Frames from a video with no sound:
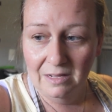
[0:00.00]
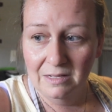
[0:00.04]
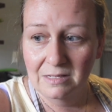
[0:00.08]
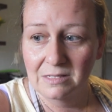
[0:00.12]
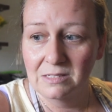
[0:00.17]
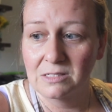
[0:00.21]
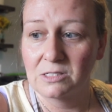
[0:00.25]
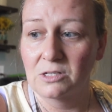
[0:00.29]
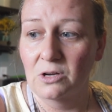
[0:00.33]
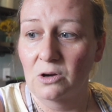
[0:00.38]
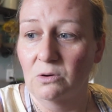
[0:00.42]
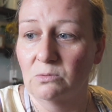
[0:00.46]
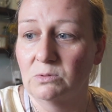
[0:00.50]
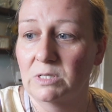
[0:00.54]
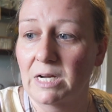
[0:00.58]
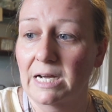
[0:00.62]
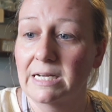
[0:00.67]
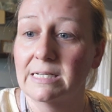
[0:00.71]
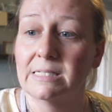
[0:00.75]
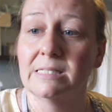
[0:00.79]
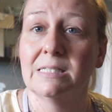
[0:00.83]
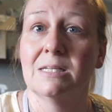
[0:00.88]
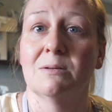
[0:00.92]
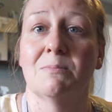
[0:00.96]
So
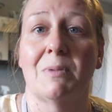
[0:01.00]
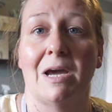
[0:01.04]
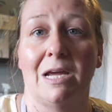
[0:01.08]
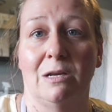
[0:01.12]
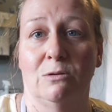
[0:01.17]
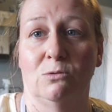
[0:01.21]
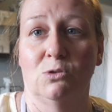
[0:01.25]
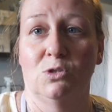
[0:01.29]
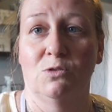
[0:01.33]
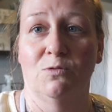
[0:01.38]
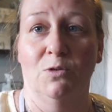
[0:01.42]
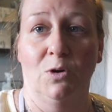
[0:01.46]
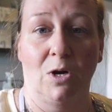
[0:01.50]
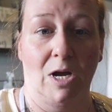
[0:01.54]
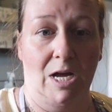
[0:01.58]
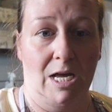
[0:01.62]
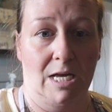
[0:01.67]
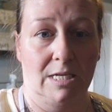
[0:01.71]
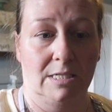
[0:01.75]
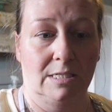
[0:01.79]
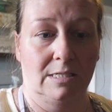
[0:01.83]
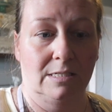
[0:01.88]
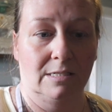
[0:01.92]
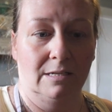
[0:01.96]
diced tomatoes for
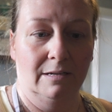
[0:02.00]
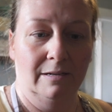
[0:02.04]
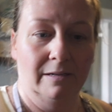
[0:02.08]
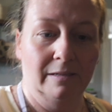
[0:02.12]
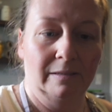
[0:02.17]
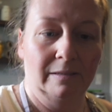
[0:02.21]
us.